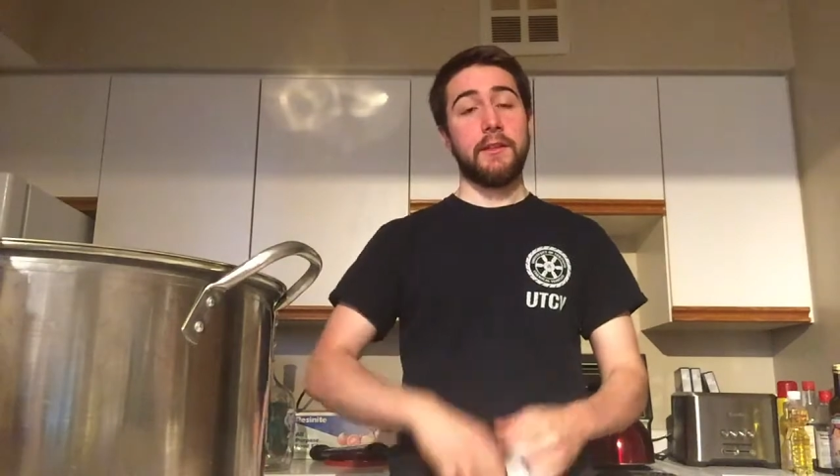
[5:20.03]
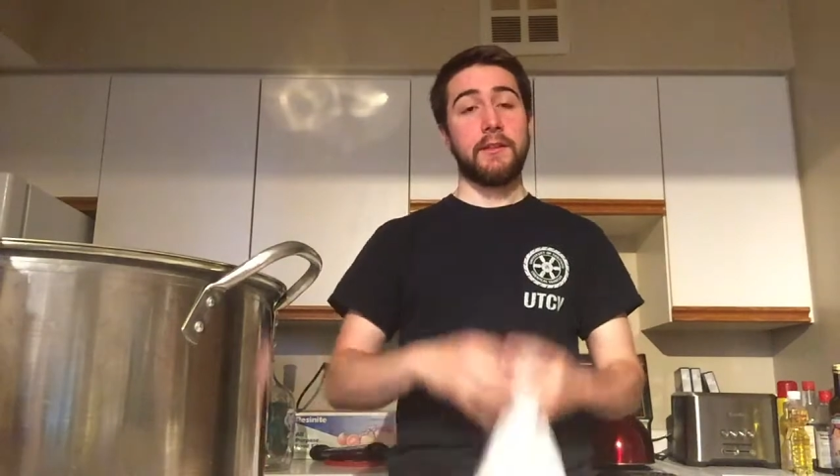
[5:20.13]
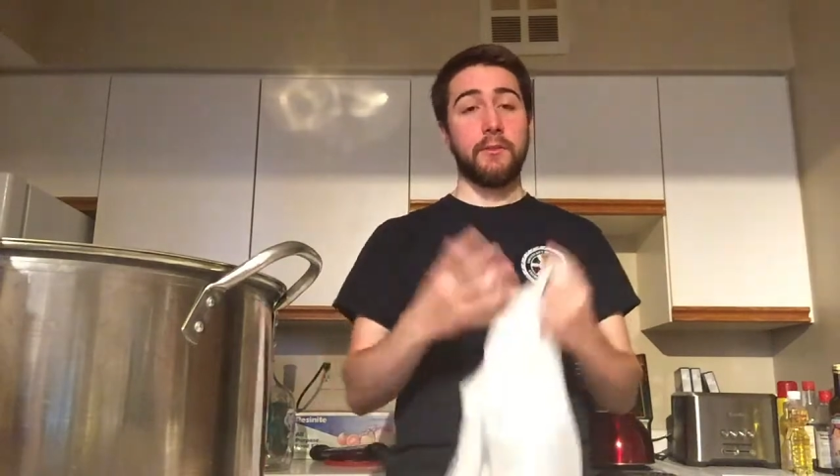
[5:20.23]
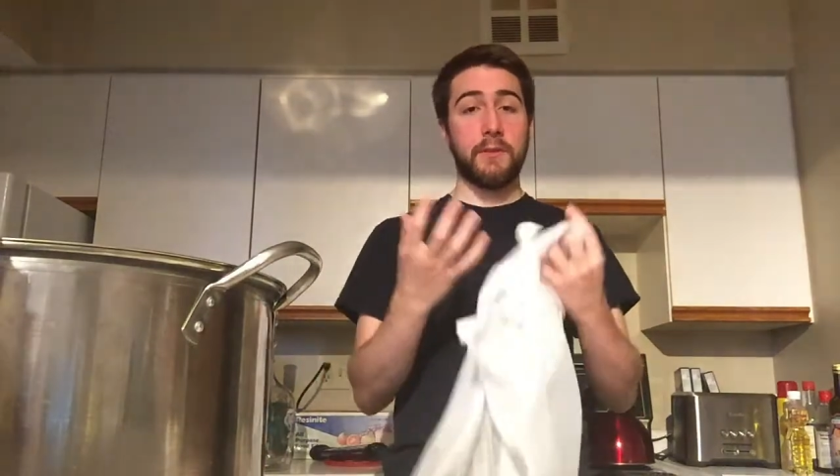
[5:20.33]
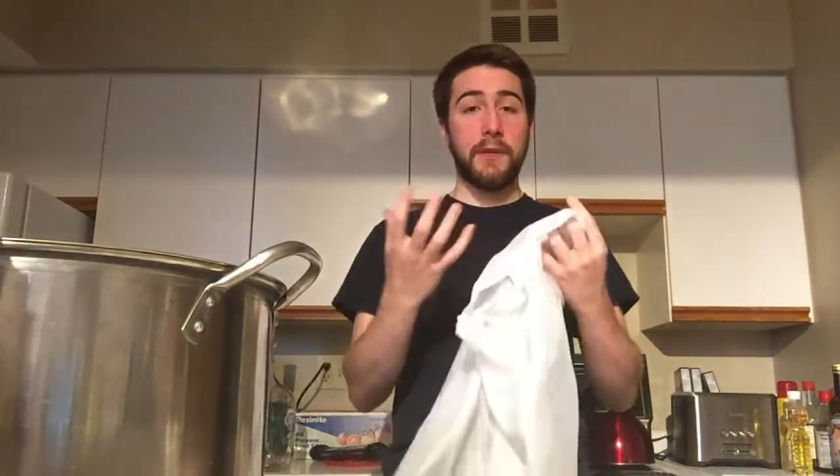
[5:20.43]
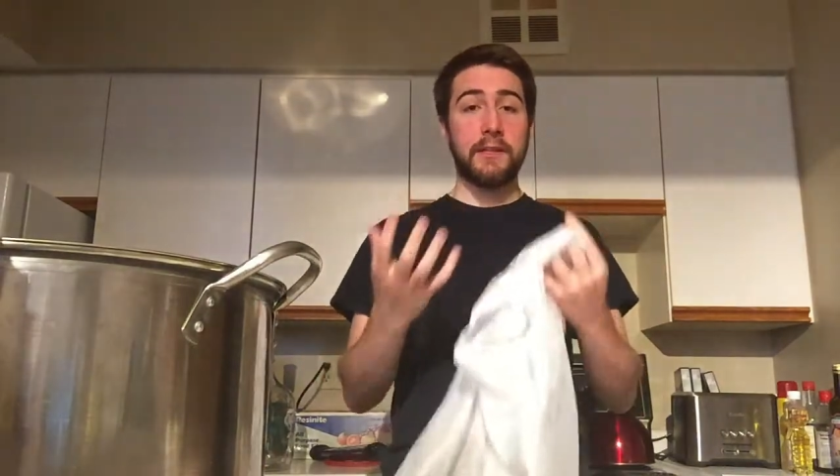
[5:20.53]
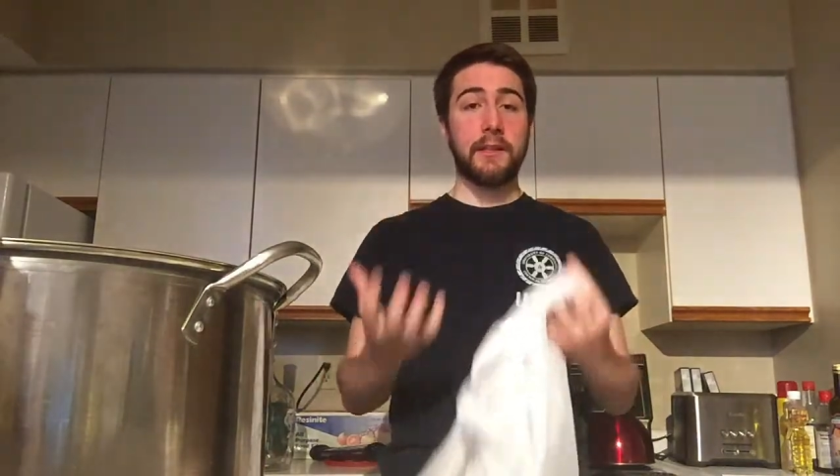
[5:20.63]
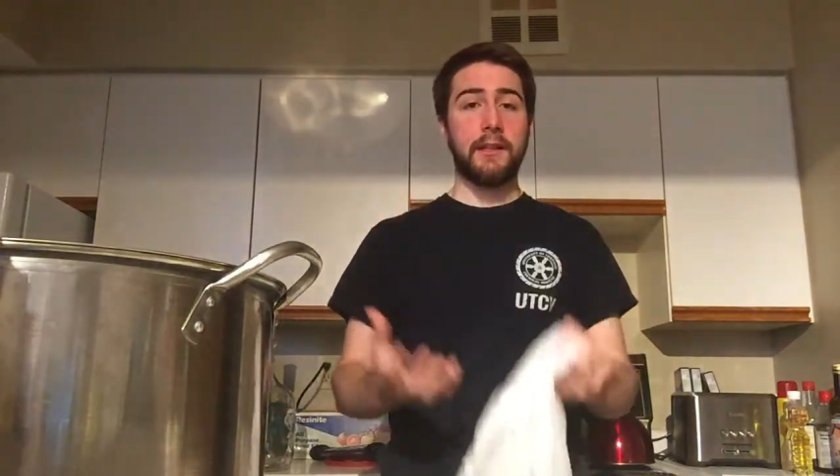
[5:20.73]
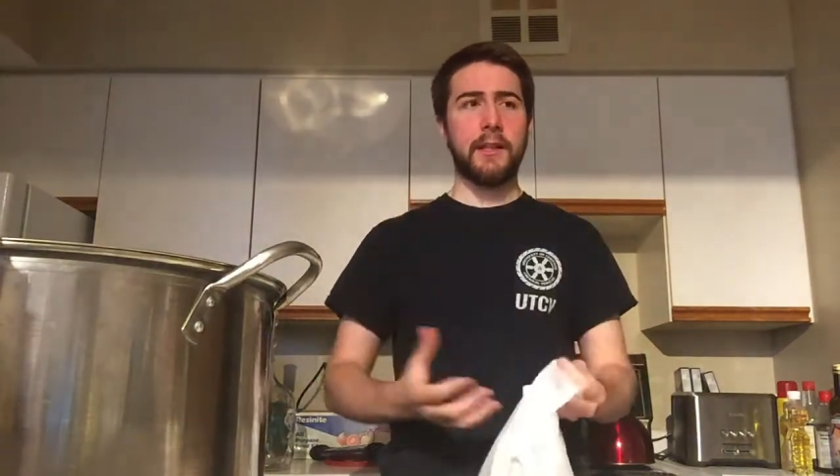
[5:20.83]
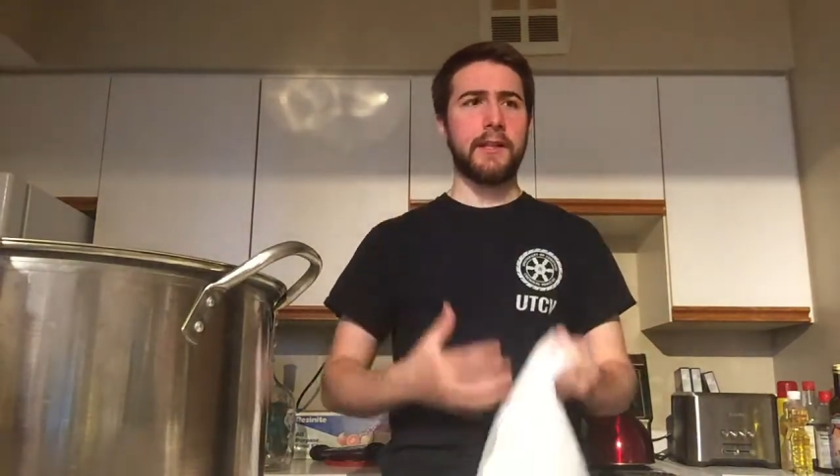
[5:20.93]
So it's
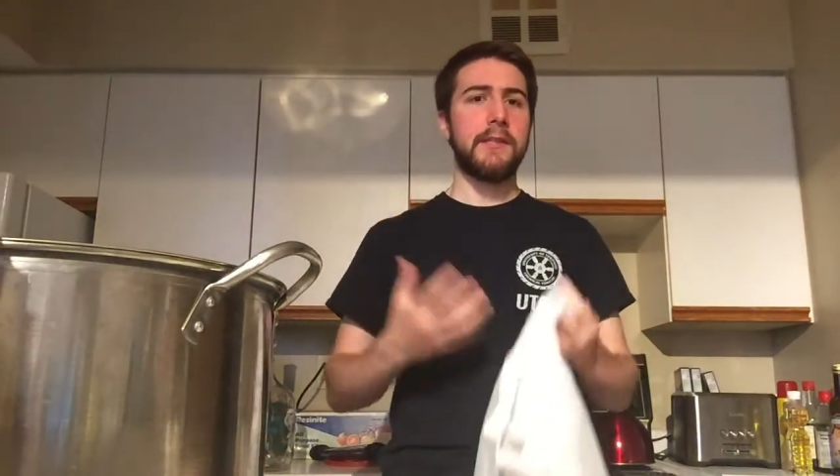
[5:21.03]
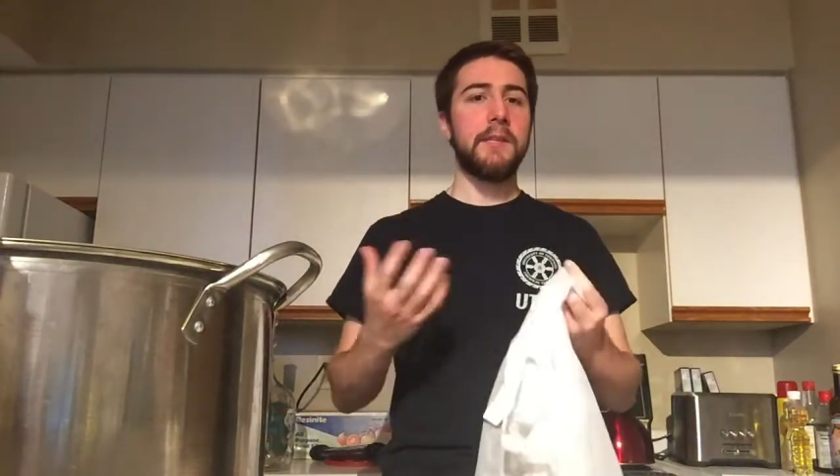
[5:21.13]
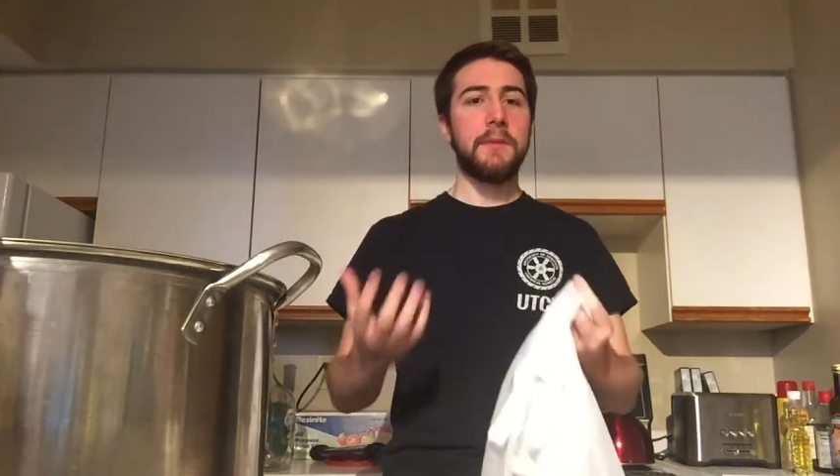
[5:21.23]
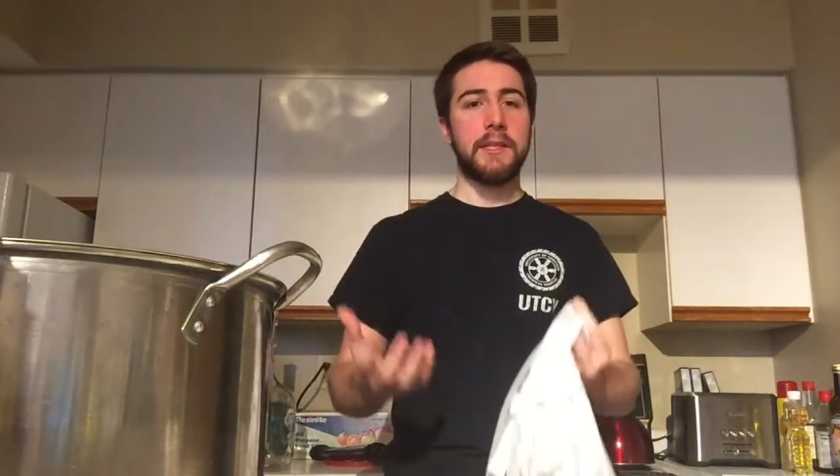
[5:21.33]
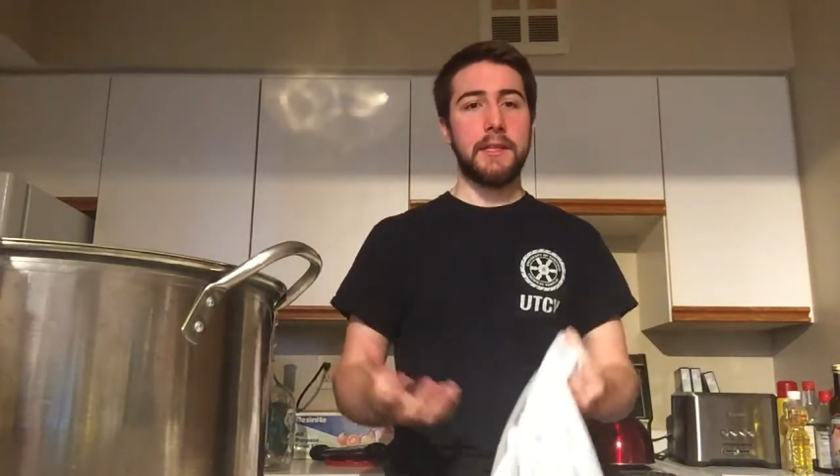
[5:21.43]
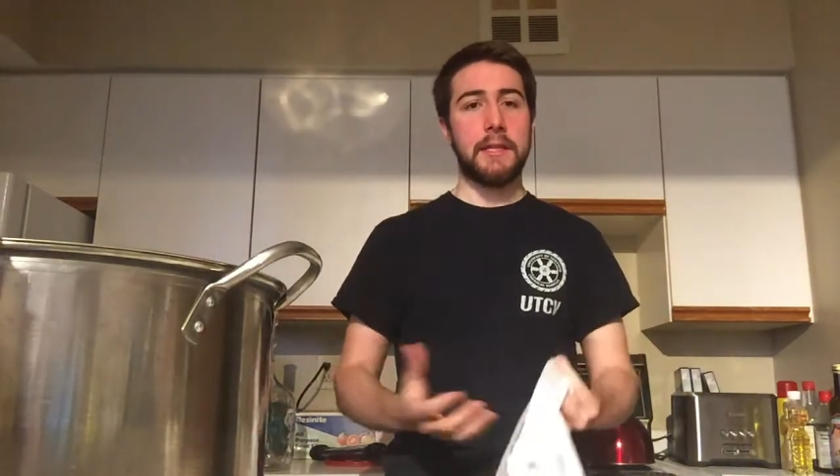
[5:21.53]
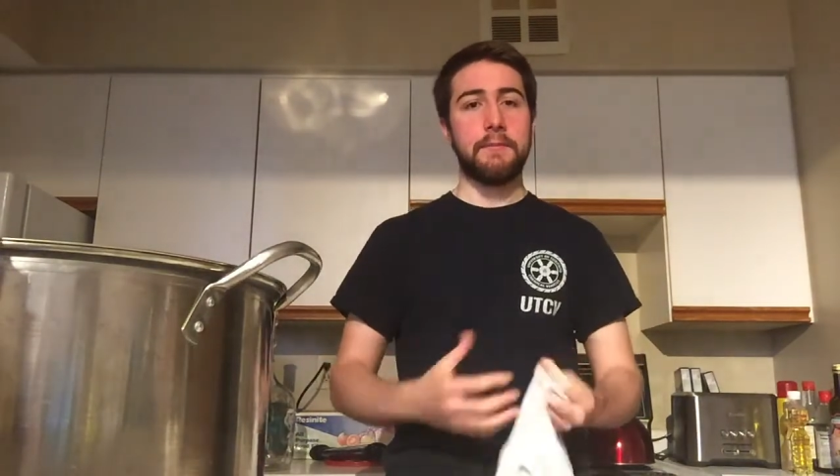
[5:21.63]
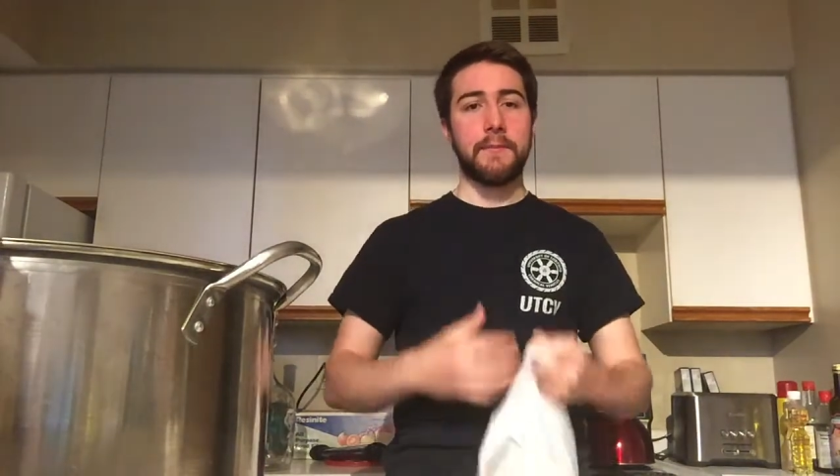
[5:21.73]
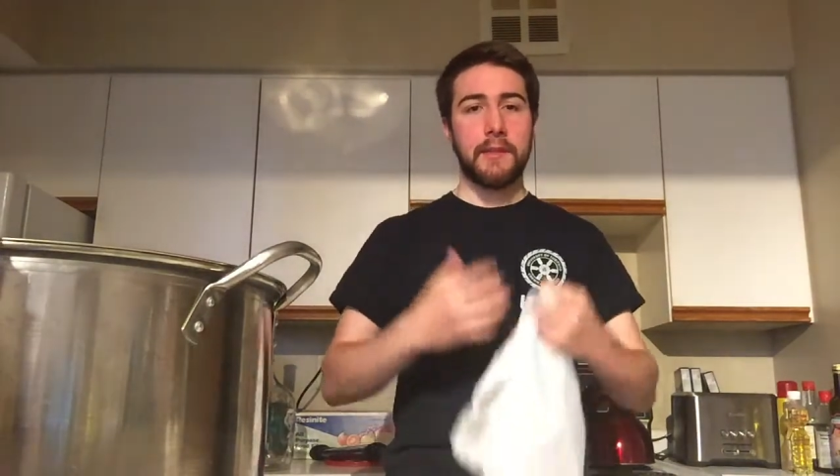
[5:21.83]
basically like steeping tea.